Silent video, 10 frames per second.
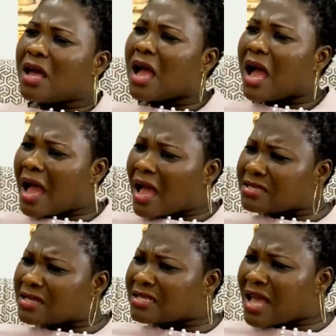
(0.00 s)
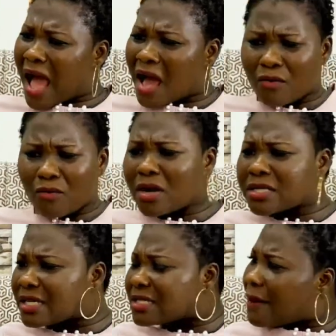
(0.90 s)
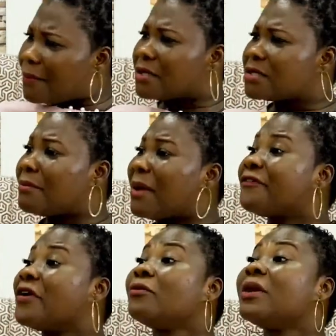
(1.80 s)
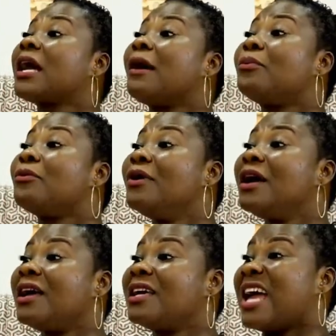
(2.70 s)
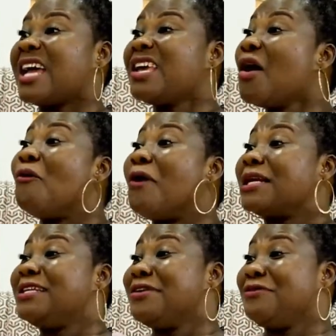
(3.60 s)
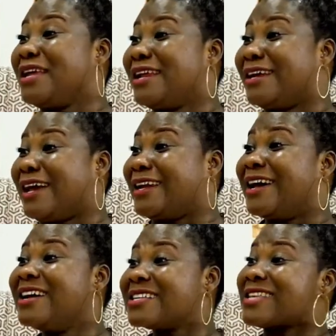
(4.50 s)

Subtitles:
So I asked her, what just happened? He said, my friend, wake up. Yeah, you don't want to give me